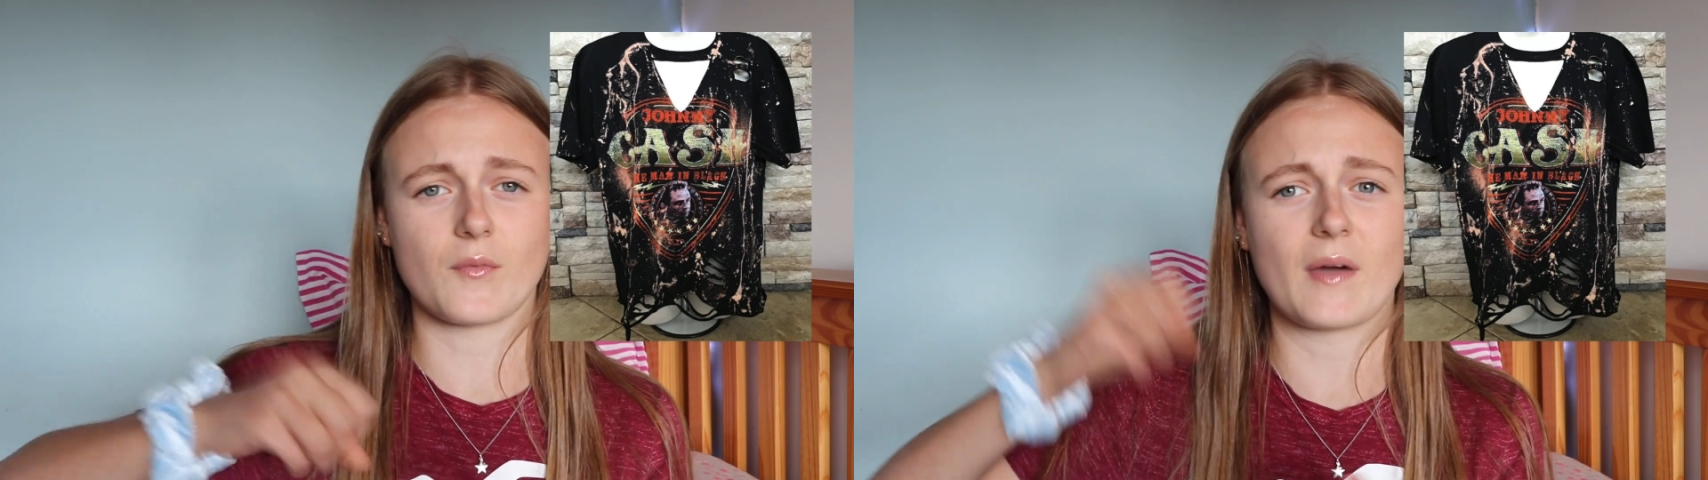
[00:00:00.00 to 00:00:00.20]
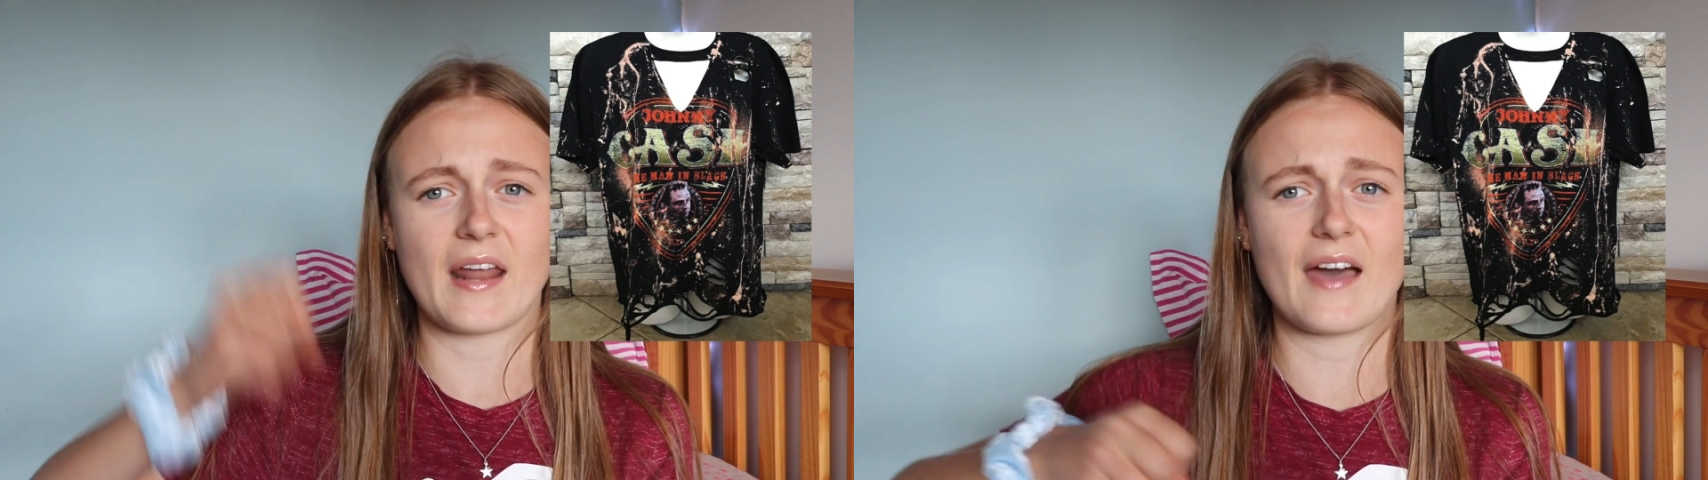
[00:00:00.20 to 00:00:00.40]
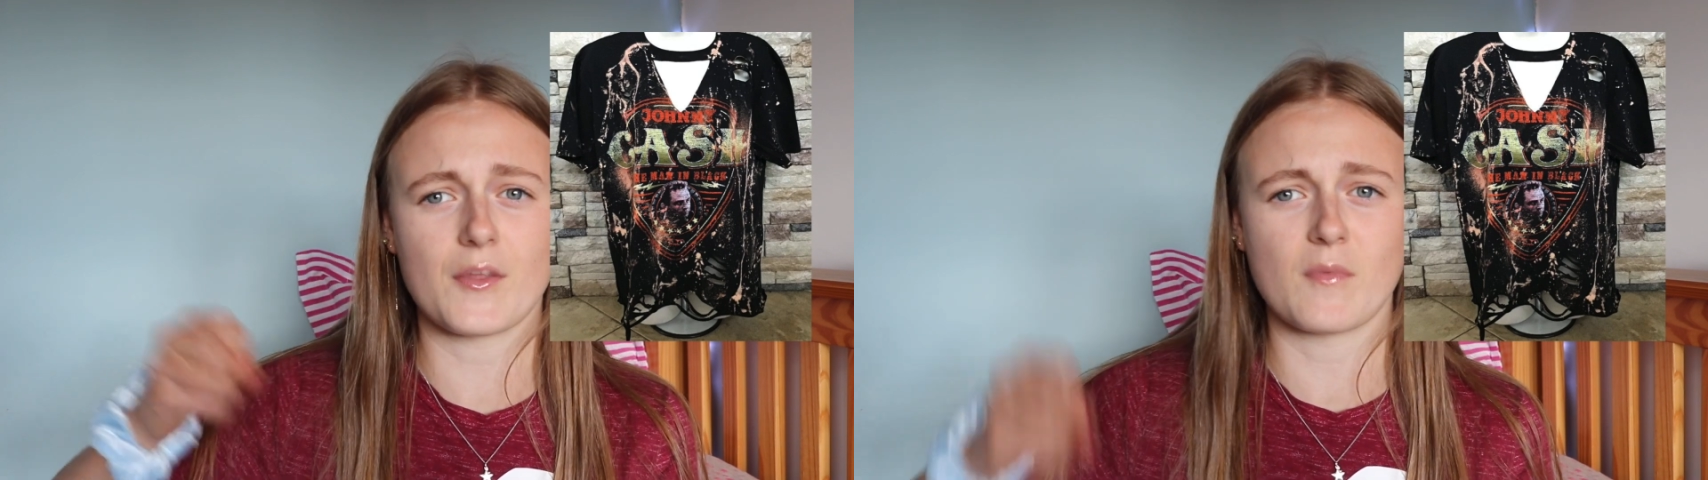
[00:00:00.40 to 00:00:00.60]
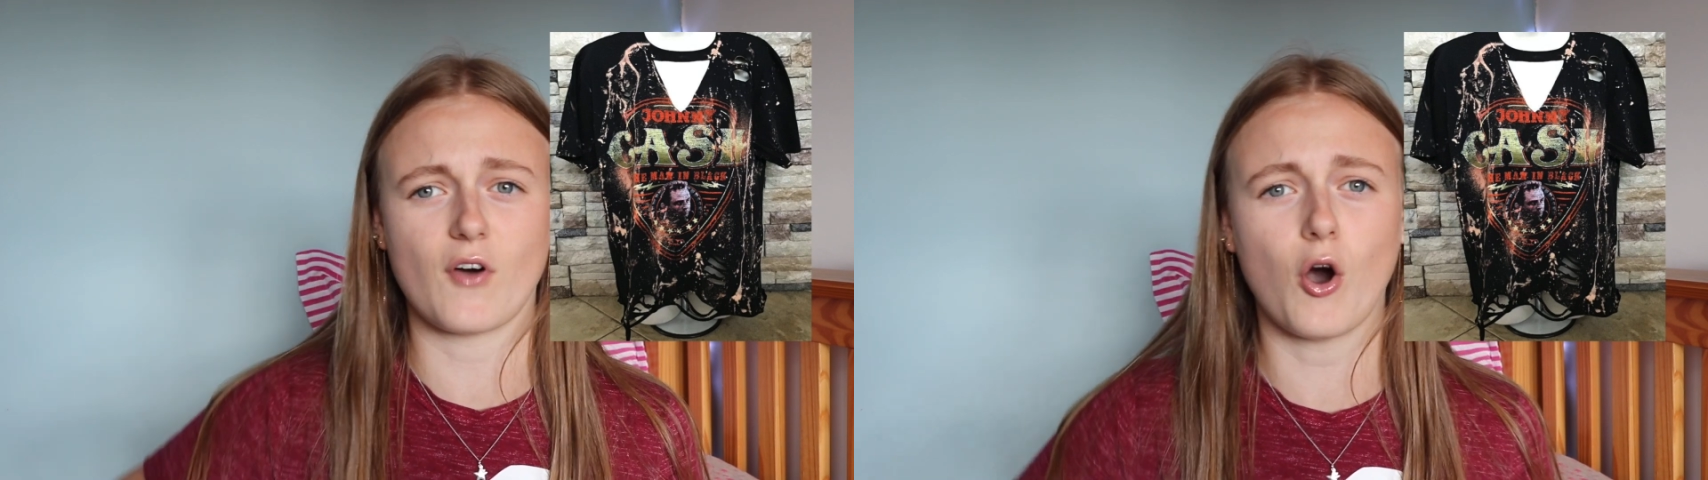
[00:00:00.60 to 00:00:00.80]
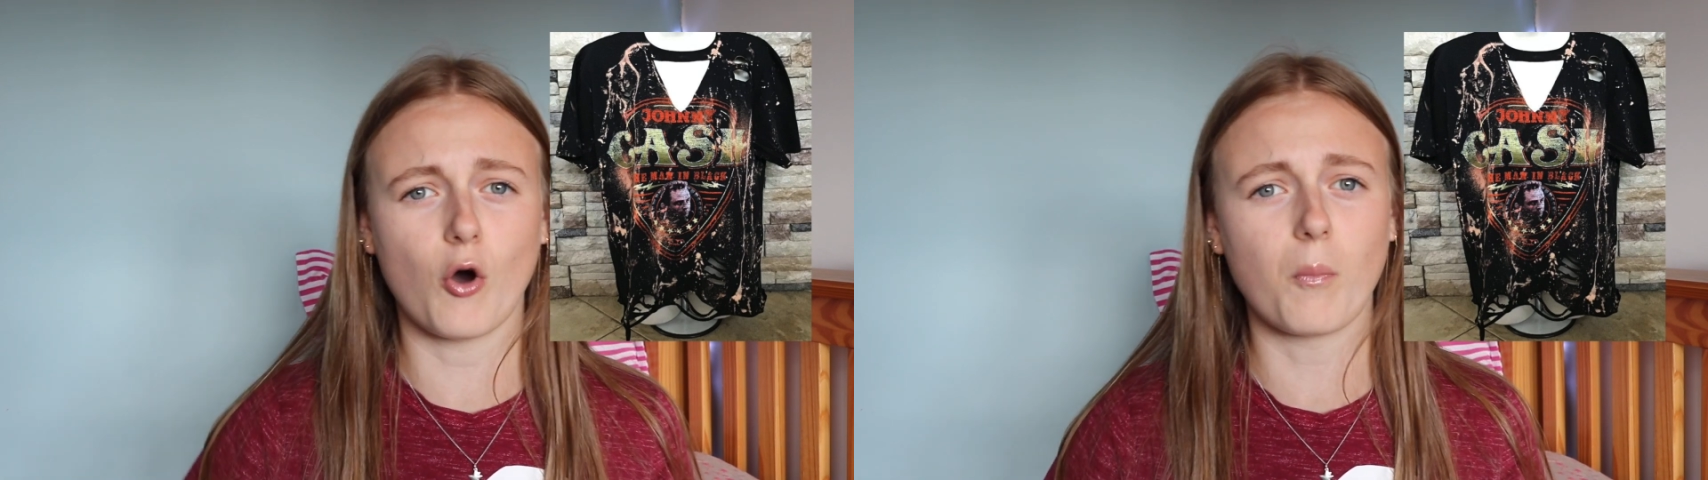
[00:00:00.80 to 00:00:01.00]
and went at them with a
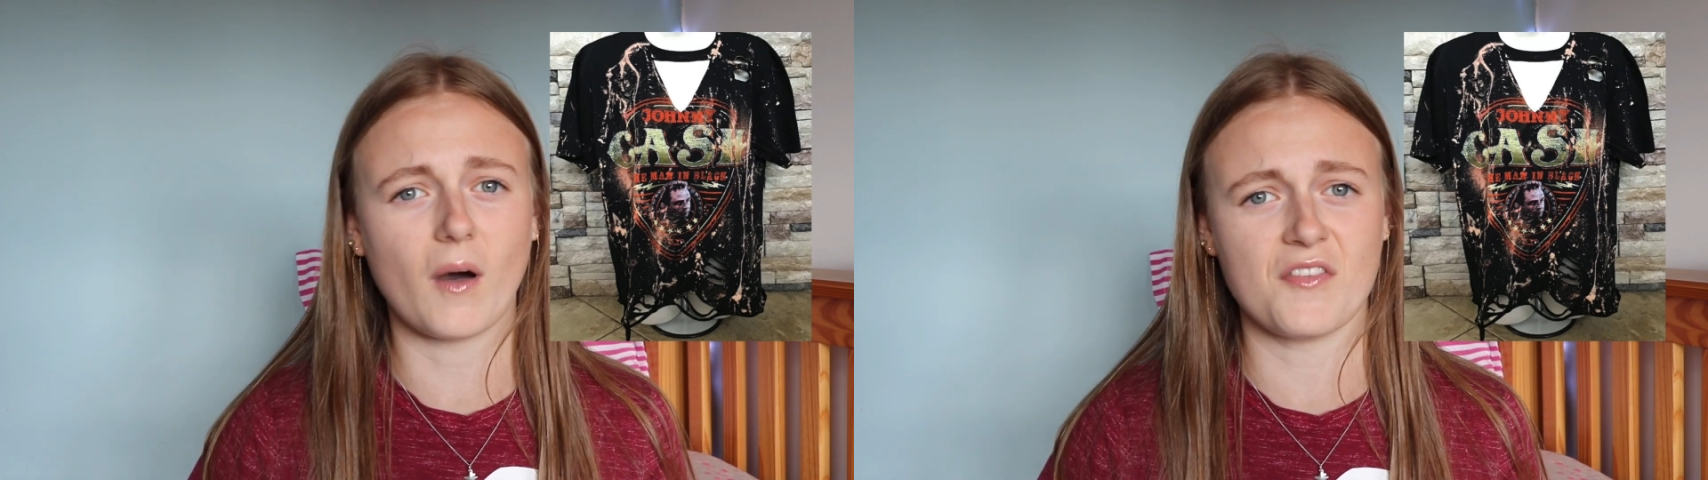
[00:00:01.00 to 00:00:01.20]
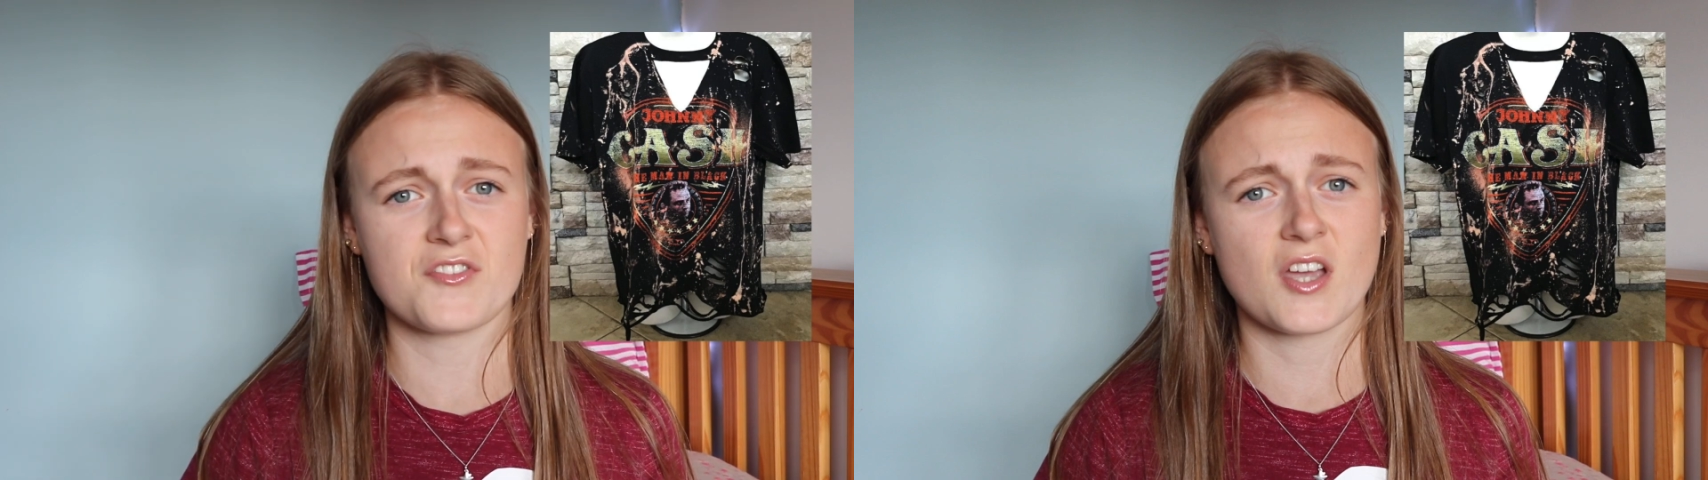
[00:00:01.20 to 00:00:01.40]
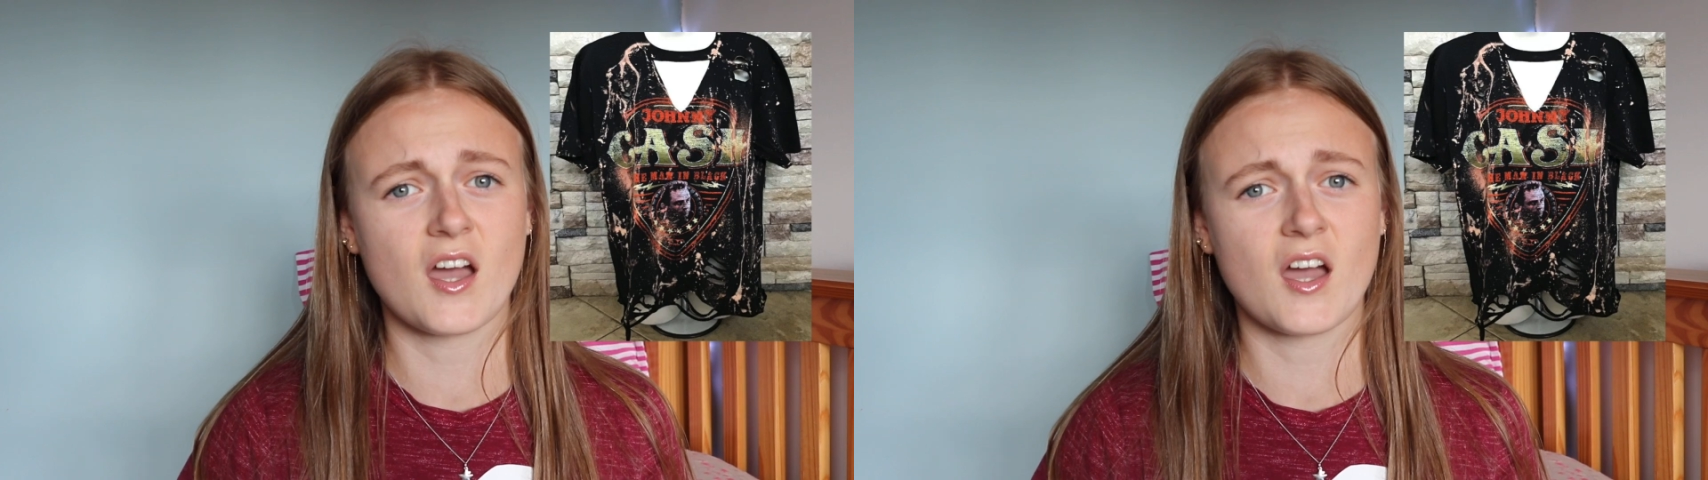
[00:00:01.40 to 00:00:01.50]
hole punch.